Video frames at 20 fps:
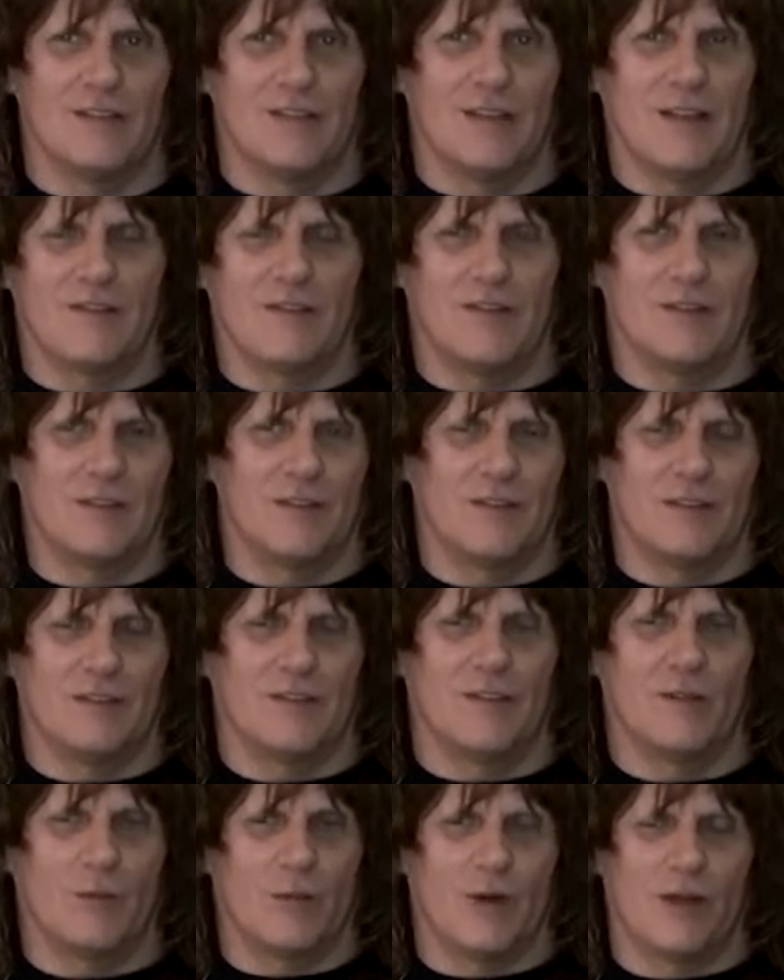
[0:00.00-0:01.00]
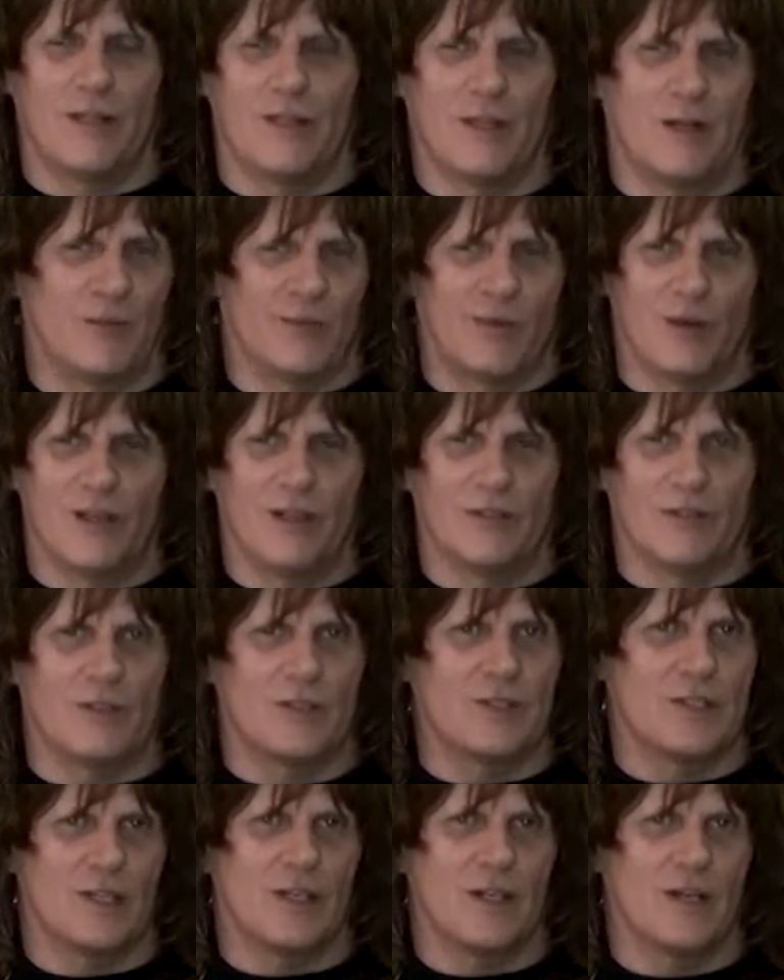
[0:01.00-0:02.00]
The way that our brains are
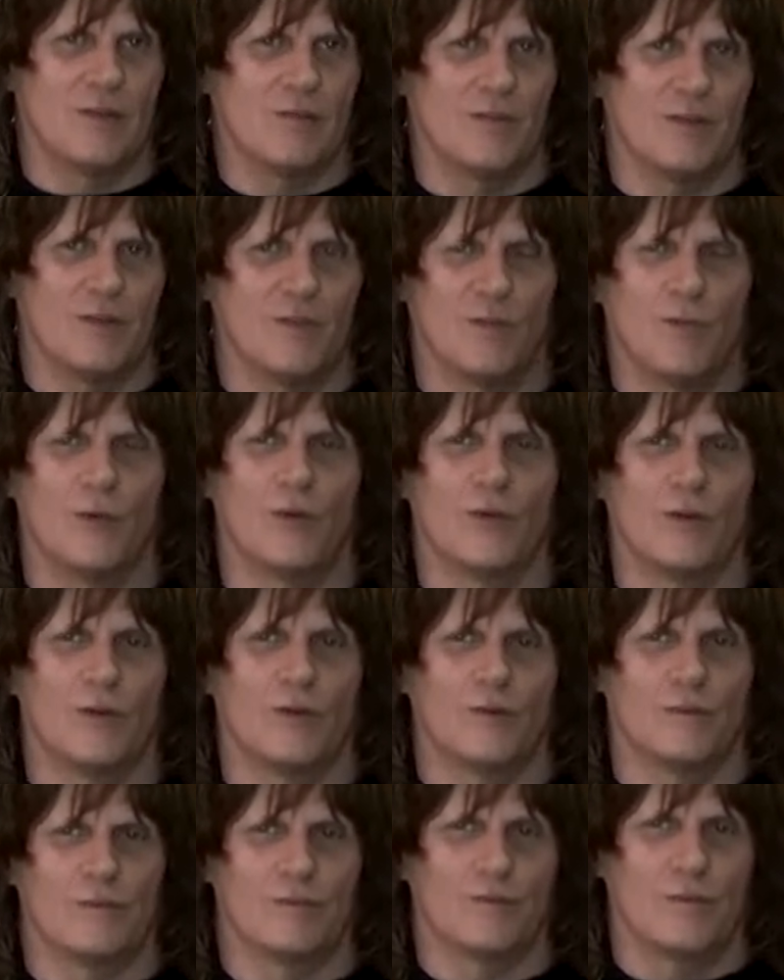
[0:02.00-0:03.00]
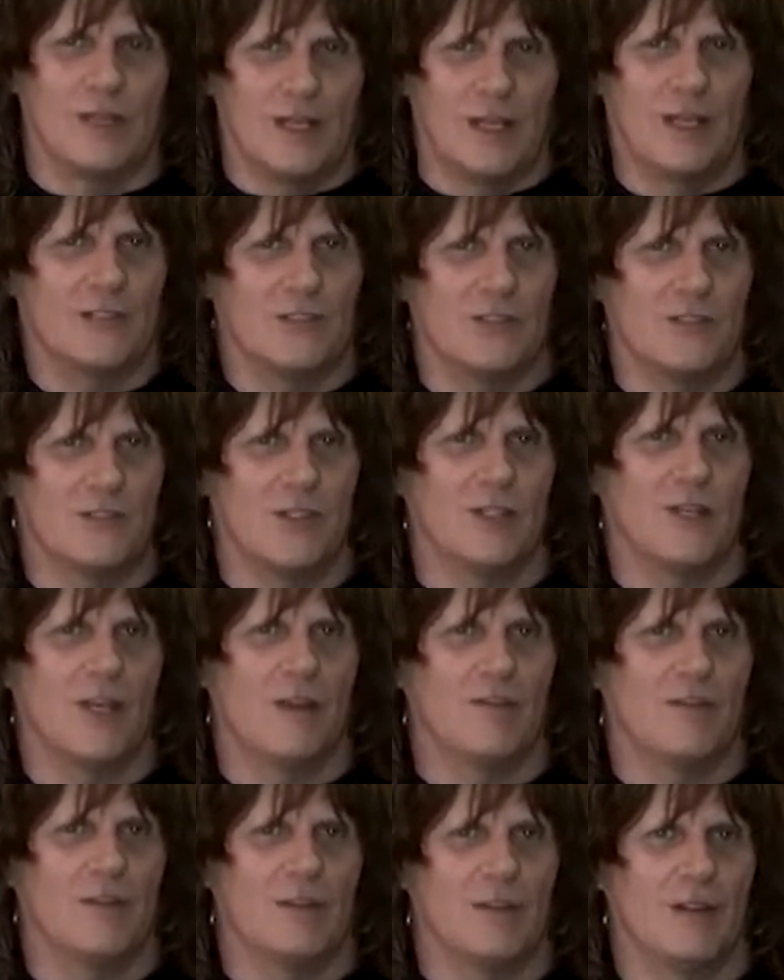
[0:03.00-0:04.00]
set up, the more connections you
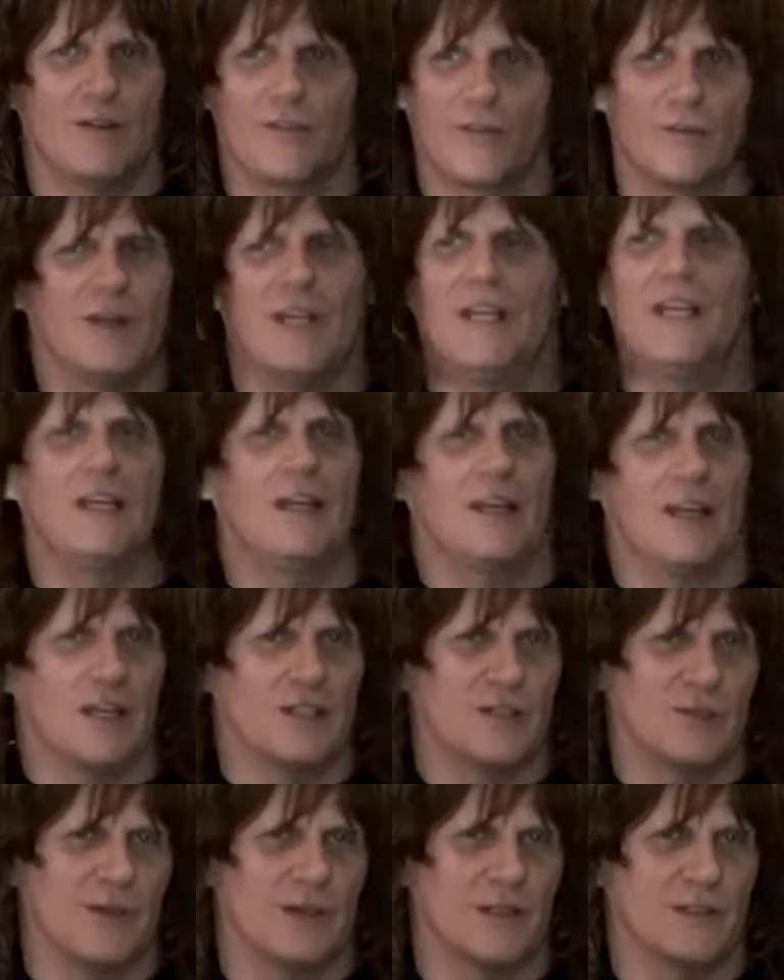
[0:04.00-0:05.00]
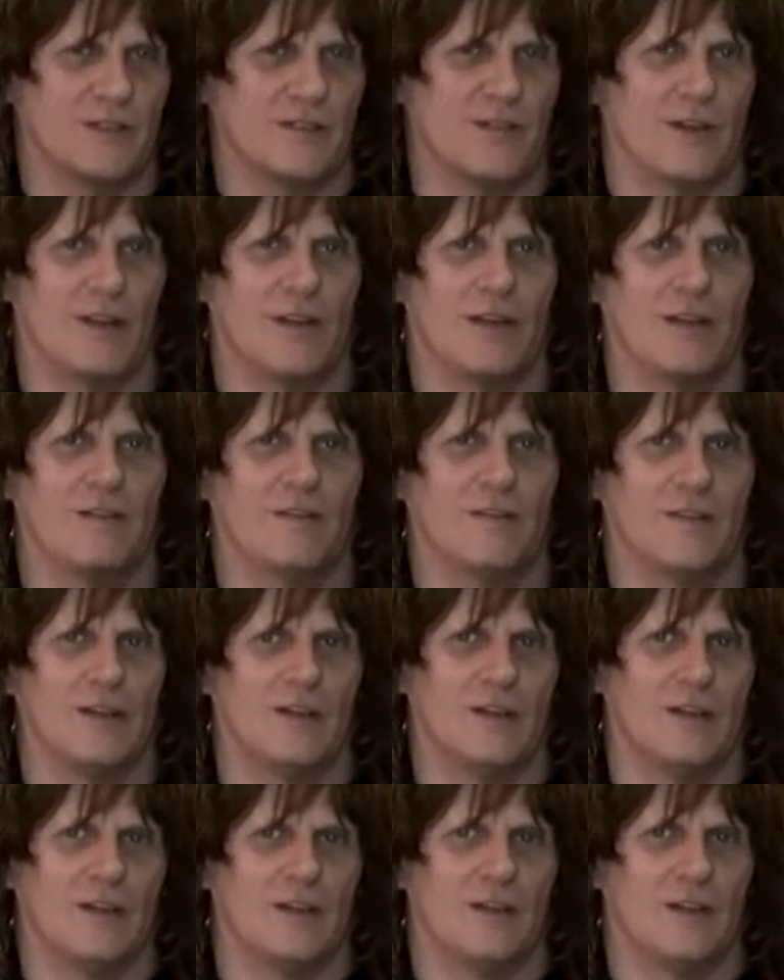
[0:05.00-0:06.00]
have in there from any aspect of life,
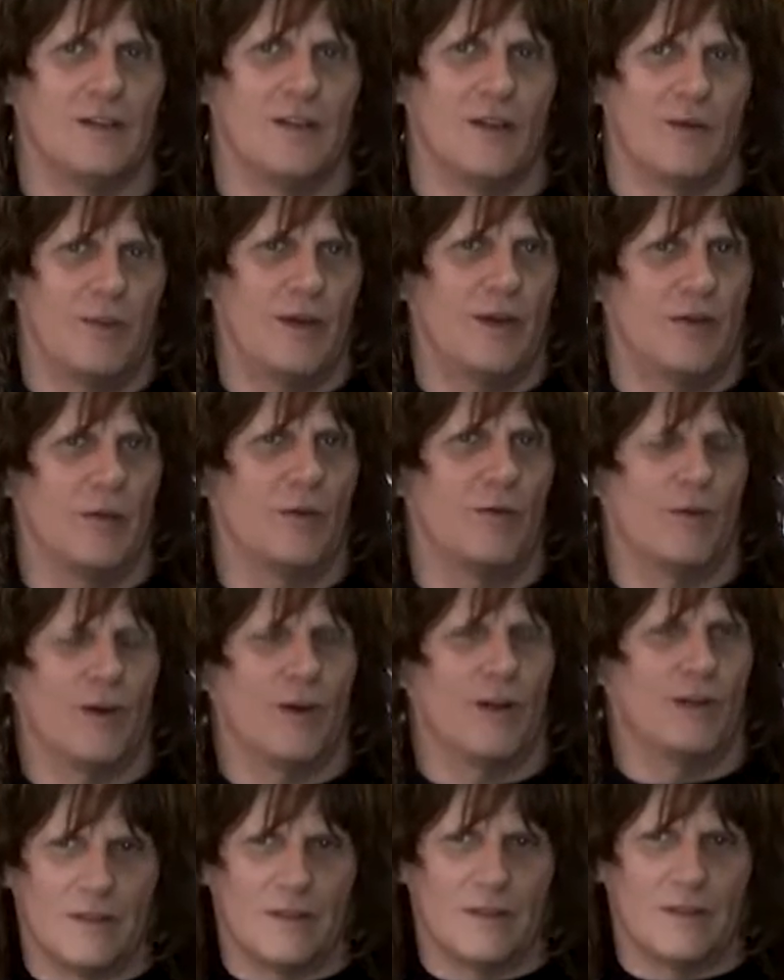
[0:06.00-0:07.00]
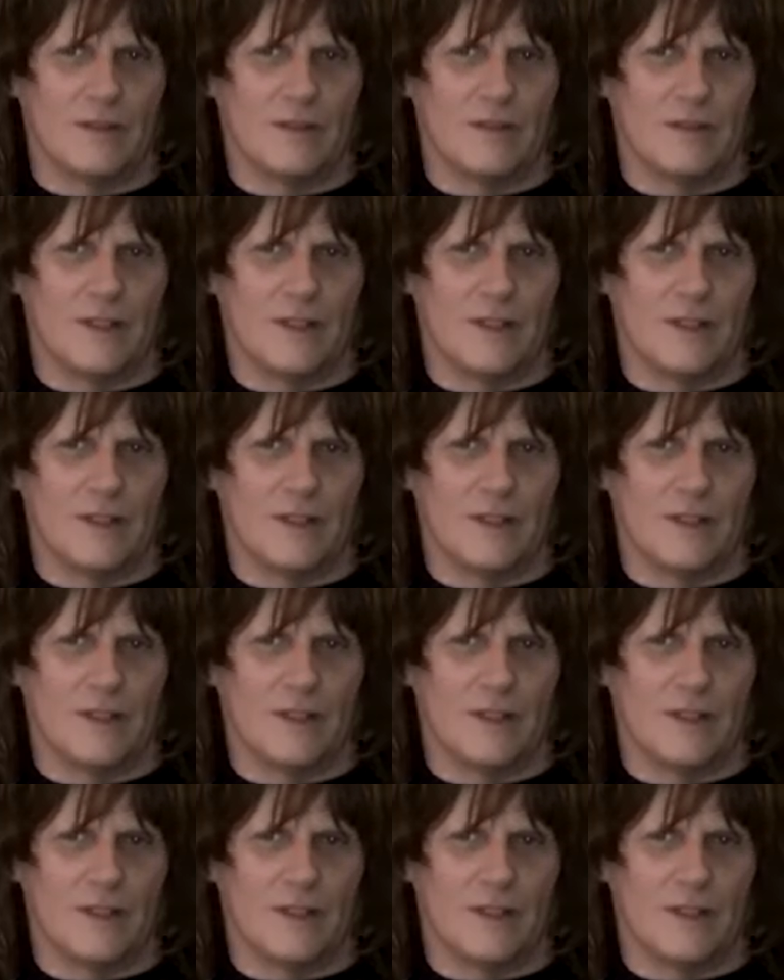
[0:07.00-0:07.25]
the better it runs.